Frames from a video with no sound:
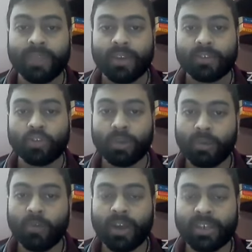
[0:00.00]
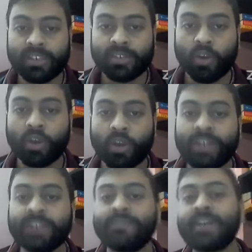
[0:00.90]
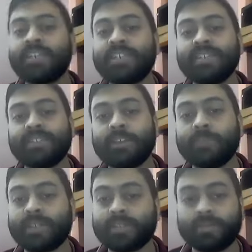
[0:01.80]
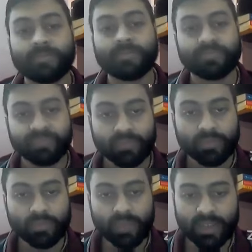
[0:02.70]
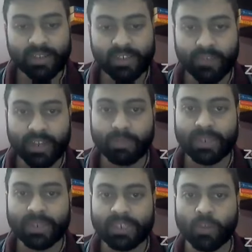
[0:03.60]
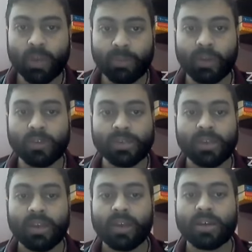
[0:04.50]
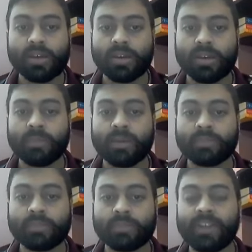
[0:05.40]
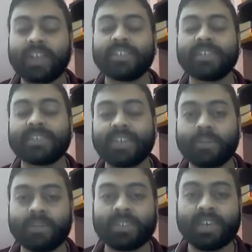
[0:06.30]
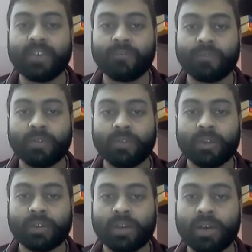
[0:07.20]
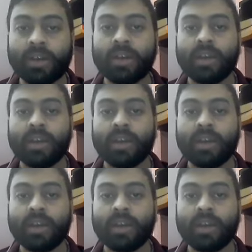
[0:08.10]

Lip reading: So number one is audited financial statements. There's a very basic one, because the financial statements give the